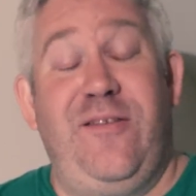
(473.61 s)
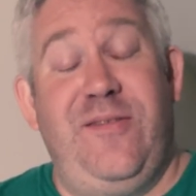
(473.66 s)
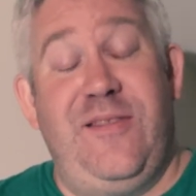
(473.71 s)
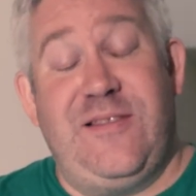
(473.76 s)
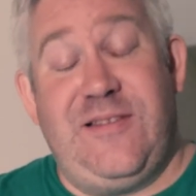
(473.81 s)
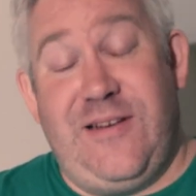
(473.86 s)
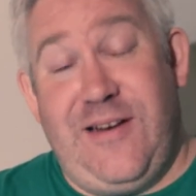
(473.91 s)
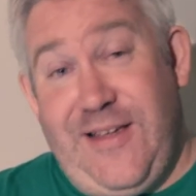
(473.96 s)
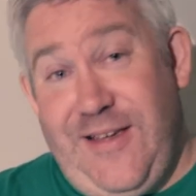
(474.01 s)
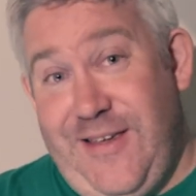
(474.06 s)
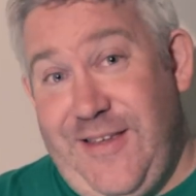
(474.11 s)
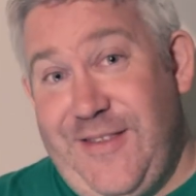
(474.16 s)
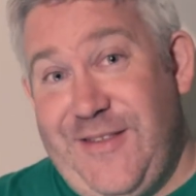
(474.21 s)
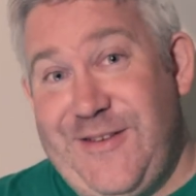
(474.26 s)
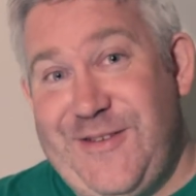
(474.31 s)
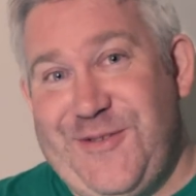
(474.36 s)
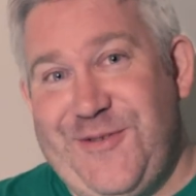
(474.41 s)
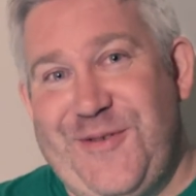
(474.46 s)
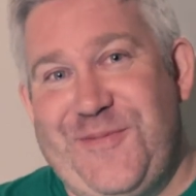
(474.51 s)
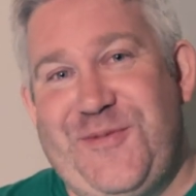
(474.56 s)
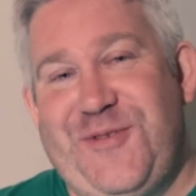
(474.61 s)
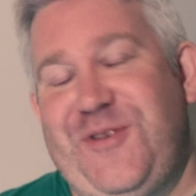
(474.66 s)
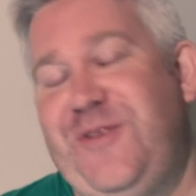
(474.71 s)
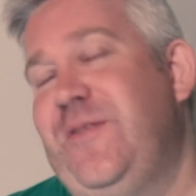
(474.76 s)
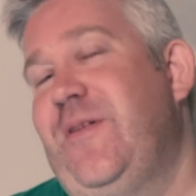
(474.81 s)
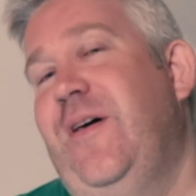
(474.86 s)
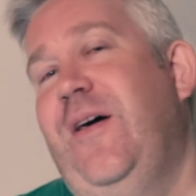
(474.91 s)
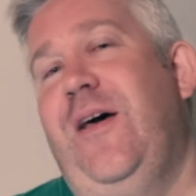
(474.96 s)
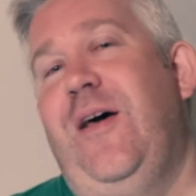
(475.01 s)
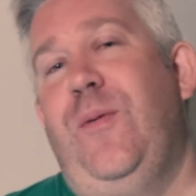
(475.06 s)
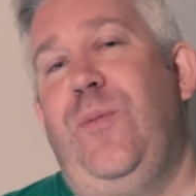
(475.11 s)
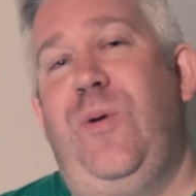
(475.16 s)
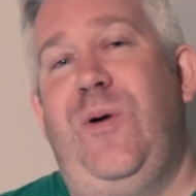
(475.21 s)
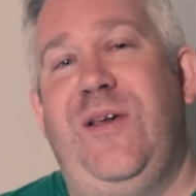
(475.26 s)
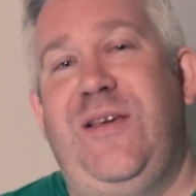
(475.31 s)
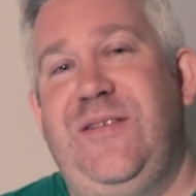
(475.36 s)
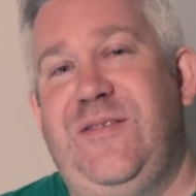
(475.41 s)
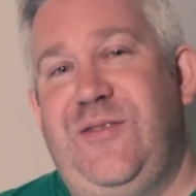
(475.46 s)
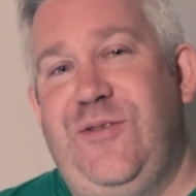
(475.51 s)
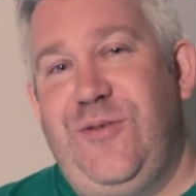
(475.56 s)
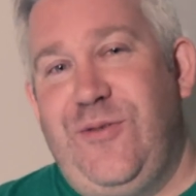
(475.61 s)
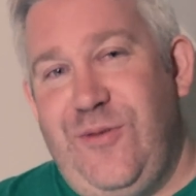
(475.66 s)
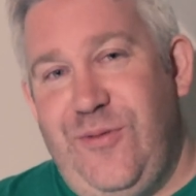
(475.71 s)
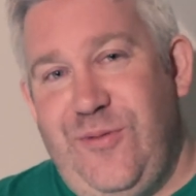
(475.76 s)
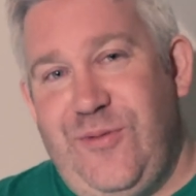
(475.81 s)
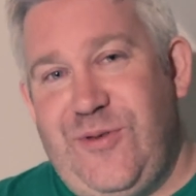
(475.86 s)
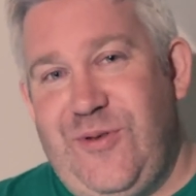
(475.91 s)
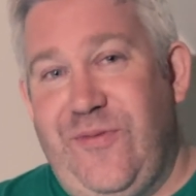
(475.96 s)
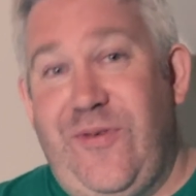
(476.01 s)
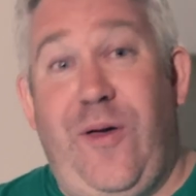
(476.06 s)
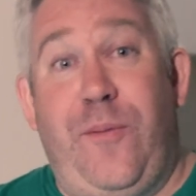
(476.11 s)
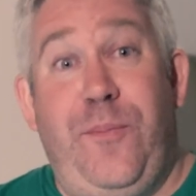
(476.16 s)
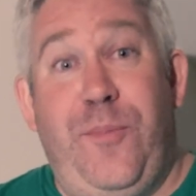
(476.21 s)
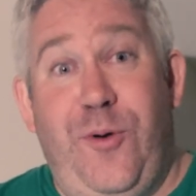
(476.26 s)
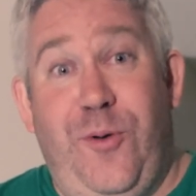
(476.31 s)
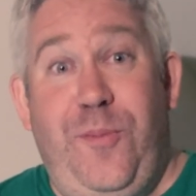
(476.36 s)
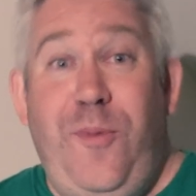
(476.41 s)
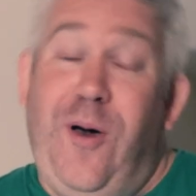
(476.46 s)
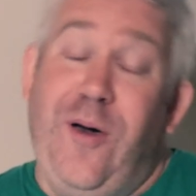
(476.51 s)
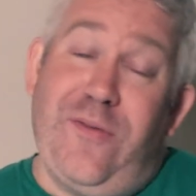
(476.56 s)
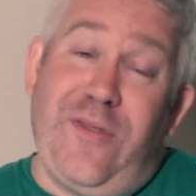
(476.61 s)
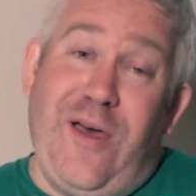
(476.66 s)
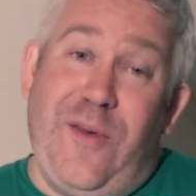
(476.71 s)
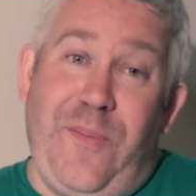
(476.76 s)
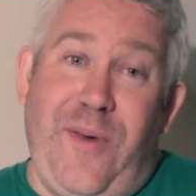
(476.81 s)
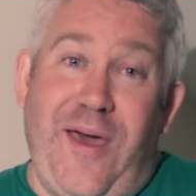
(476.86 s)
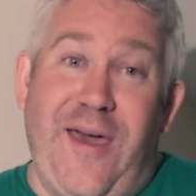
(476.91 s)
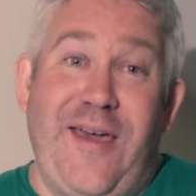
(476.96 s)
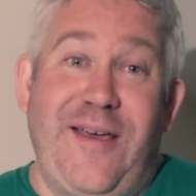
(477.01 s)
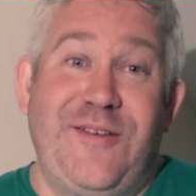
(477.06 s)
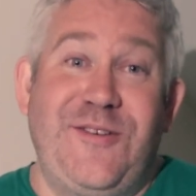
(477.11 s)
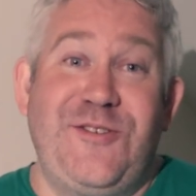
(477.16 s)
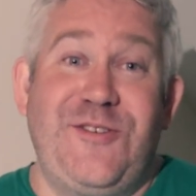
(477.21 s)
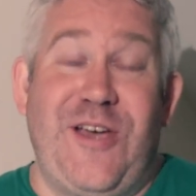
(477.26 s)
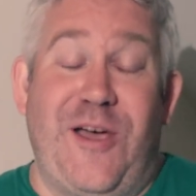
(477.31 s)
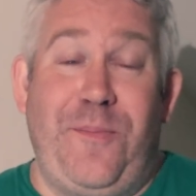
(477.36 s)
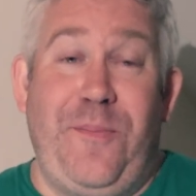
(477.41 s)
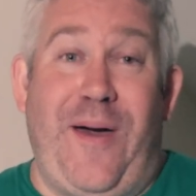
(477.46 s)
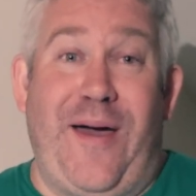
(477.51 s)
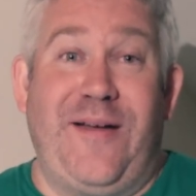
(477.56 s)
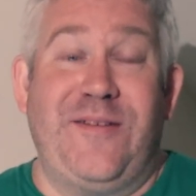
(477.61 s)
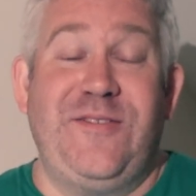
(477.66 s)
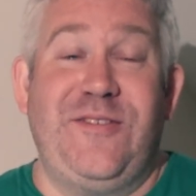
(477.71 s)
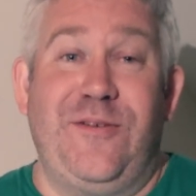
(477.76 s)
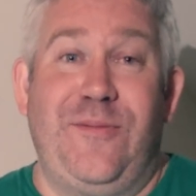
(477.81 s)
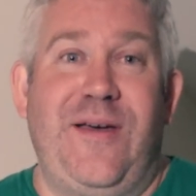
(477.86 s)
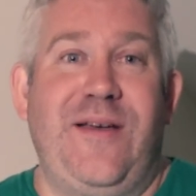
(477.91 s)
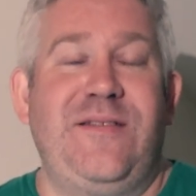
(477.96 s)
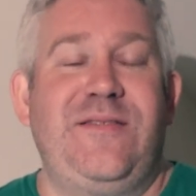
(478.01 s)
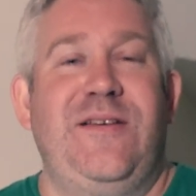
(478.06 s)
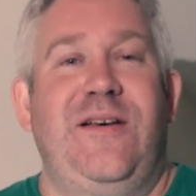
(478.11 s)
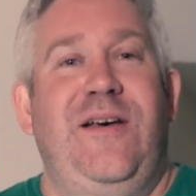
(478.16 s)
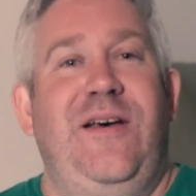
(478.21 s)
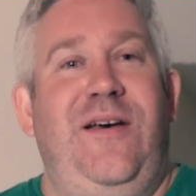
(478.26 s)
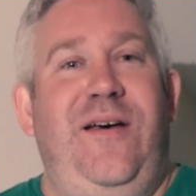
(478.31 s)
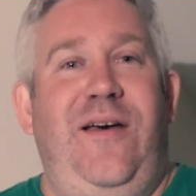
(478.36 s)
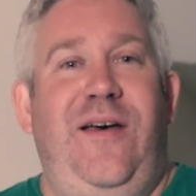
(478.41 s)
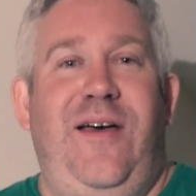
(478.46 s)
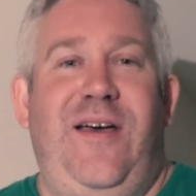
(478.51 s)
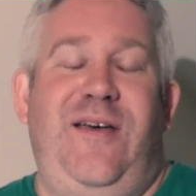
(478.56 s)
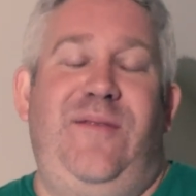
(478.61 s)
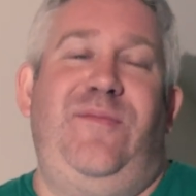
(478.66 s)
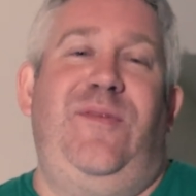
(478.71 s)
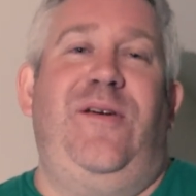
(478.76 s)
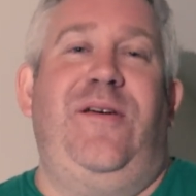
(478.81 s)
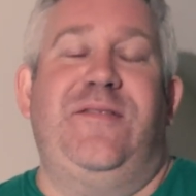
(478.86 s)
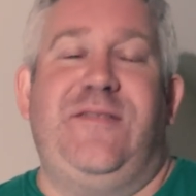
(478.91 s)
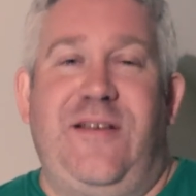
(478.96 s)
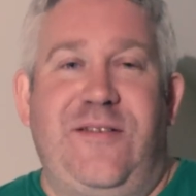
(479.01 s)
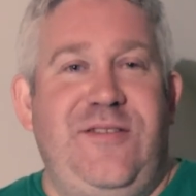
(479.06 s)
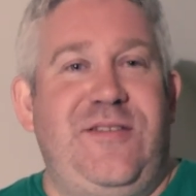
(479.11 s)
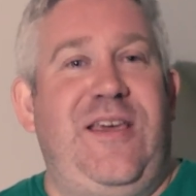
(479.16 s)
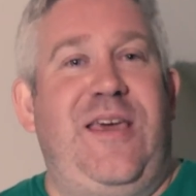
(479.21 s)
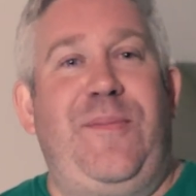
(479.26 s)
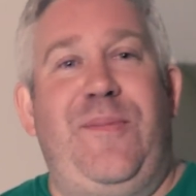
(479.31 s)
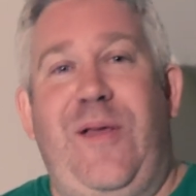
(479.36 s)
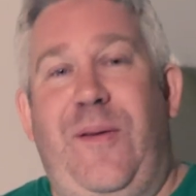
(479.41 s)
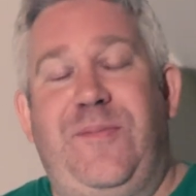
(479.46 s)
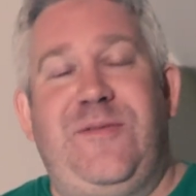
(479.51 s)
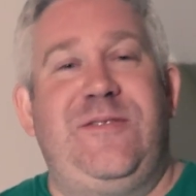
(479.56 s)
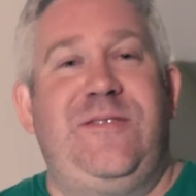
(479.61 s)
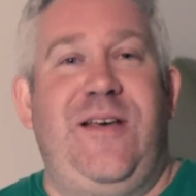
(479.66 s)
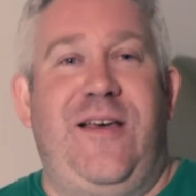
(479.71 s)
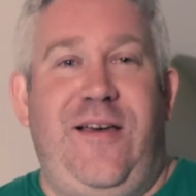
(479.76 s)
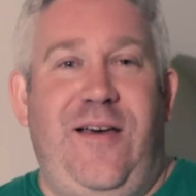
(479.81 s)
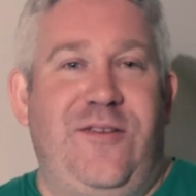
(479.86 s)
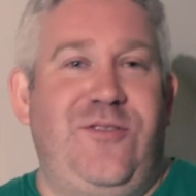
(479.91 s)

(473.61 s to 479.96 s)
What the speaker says: There's a link in the description. Please do sort of bookmark that page, check back to it, because I'm just keeping up to date.